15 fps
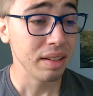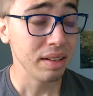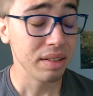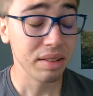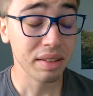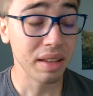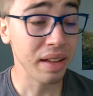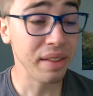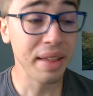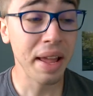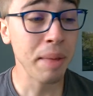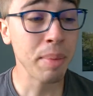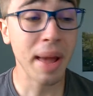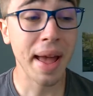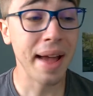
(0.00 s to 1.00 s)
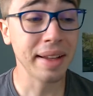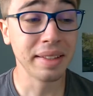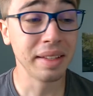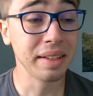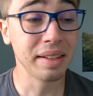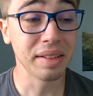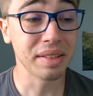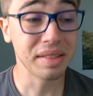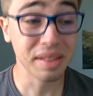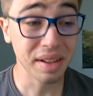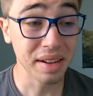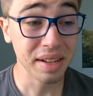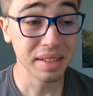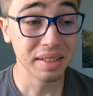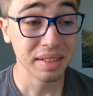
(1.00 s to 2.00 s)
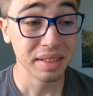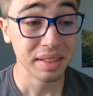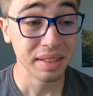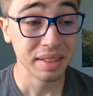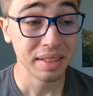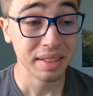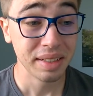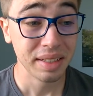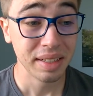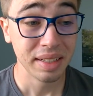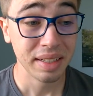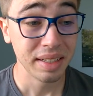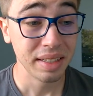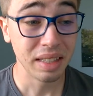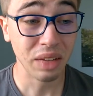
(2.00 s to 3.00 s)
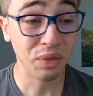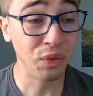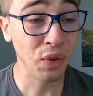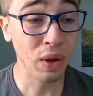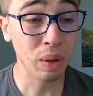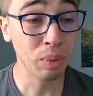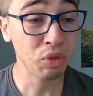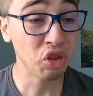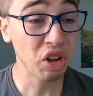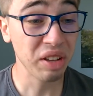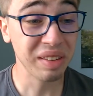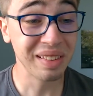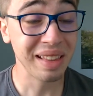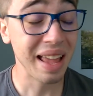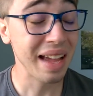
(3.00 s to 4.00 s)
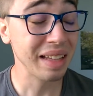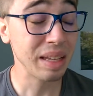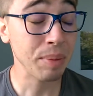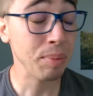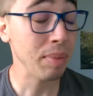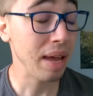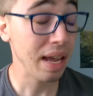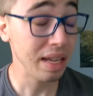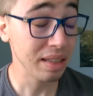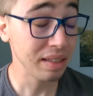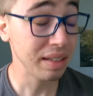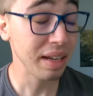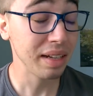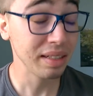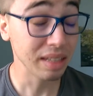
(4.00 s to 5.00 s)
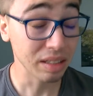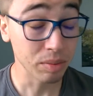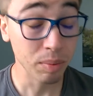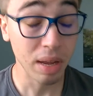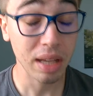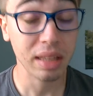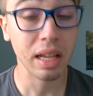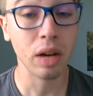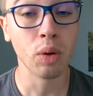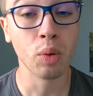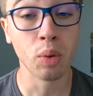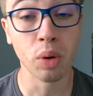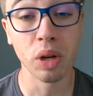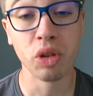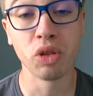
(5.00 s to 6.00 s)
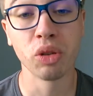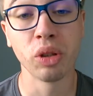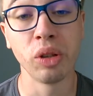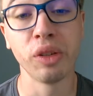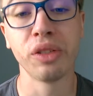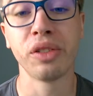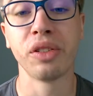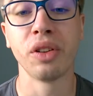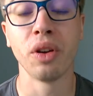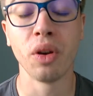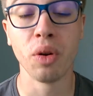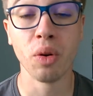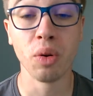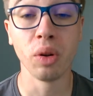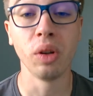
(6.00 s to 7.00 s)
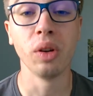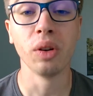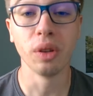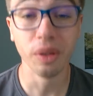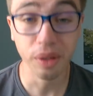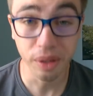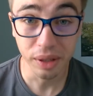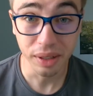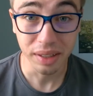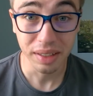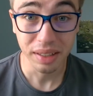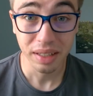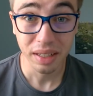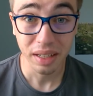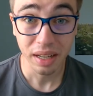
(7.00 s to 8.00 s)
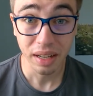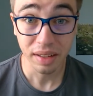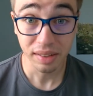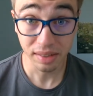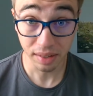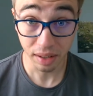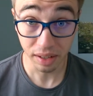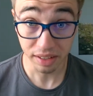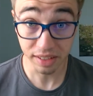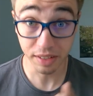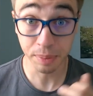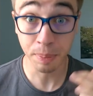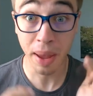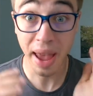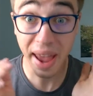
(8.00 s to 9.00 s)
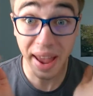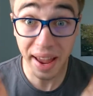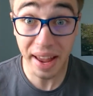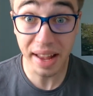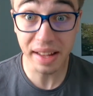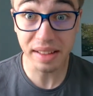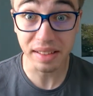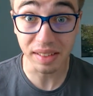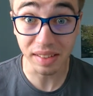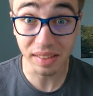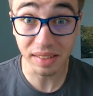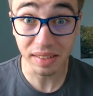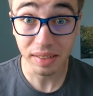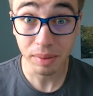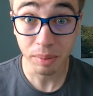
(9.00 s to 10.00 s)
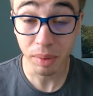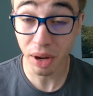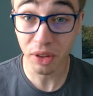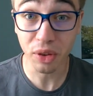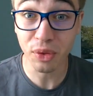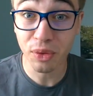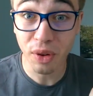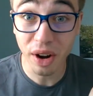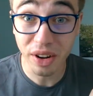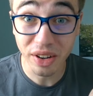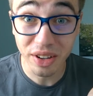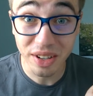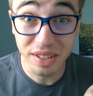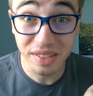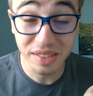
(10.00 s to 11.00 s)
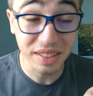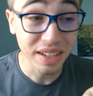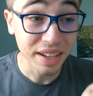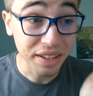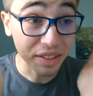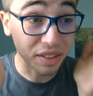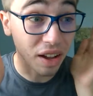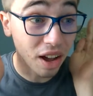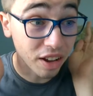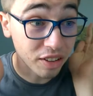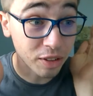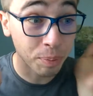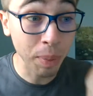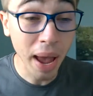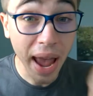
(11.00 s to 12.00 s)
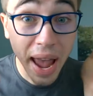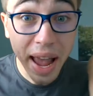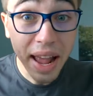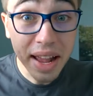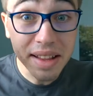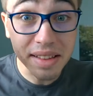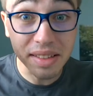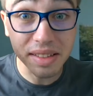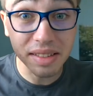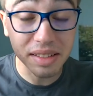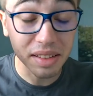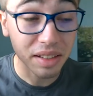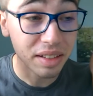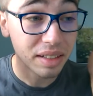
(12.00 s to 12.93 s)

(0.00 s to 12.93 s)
The lame acting aside, the film just lacked the main thing that made the original so good. Suspense, motherfuckers. Suspense!